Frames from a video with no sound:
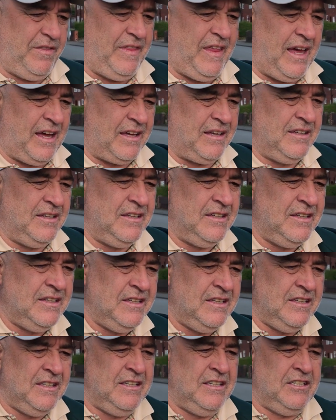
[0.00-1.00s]
and that.
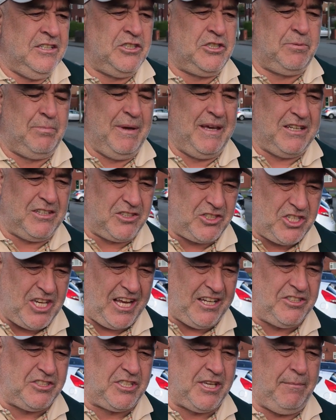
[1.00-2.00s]
Smith,
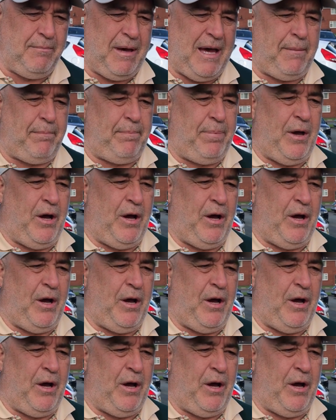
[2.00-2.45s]
chance at back